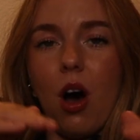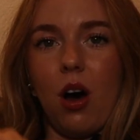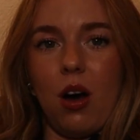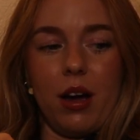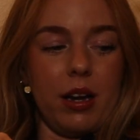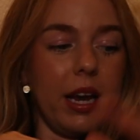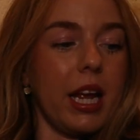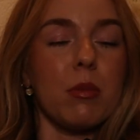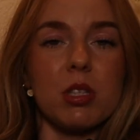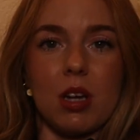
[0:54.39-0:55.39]
on
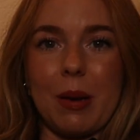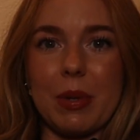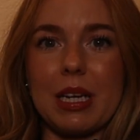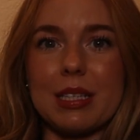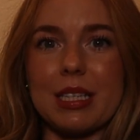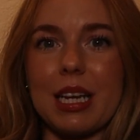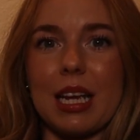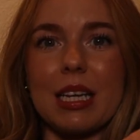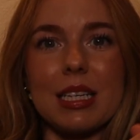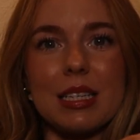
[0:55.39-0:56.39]
Amazon, because
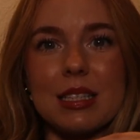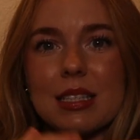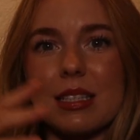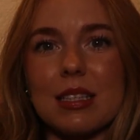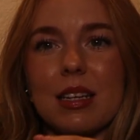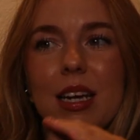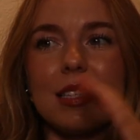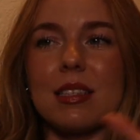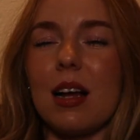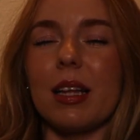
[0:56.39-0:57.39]

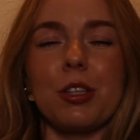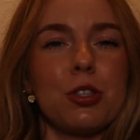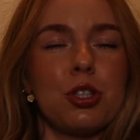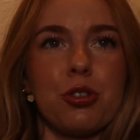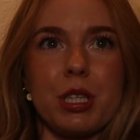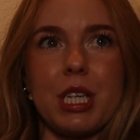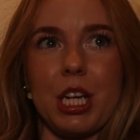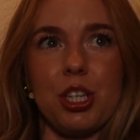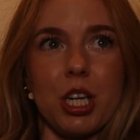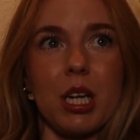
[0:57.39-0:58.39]
it's not like
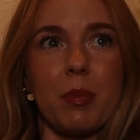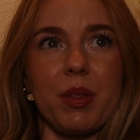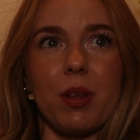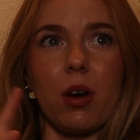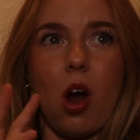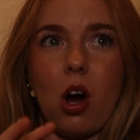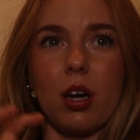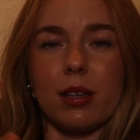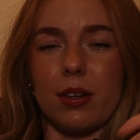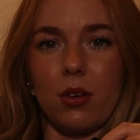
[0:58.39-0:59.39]
strategic, but there
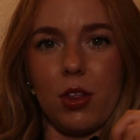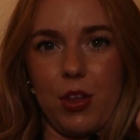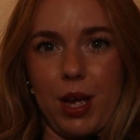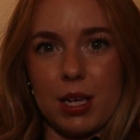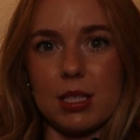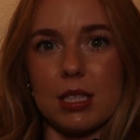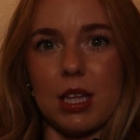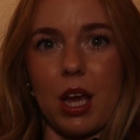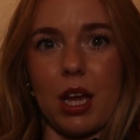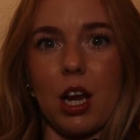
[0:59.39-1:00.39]
are little things
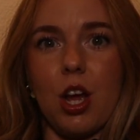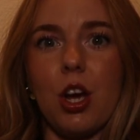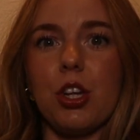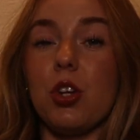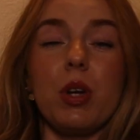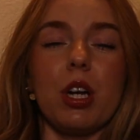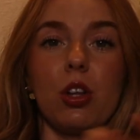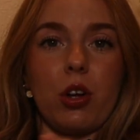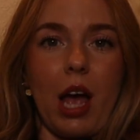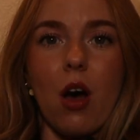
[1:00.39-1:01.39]
that you need to
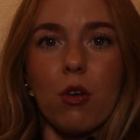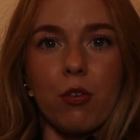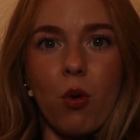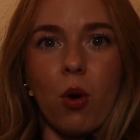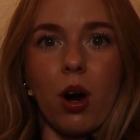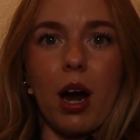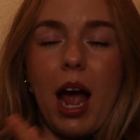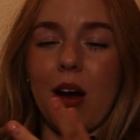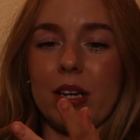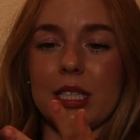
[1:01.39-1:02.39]
look out for,
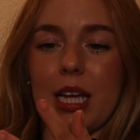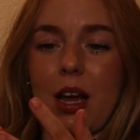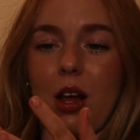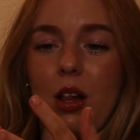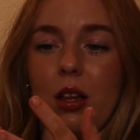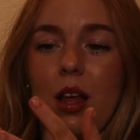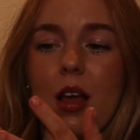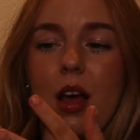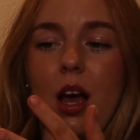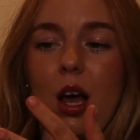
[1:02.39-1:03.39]
how to tell
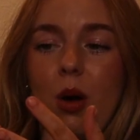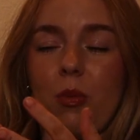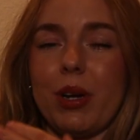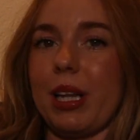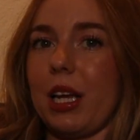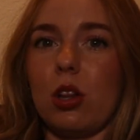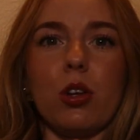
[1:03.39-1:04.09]
when like